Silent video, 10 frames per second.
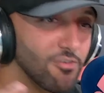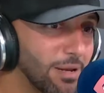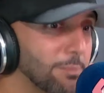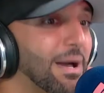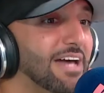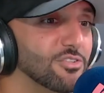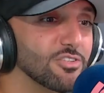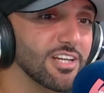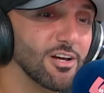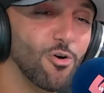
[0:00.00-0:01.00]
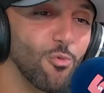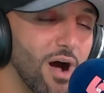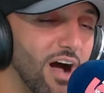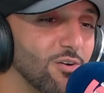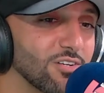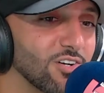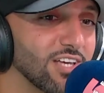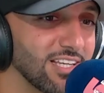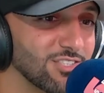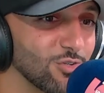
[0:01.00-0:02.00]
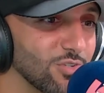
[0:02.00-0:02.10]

you played paddle?" And I go, "Wow, okay." So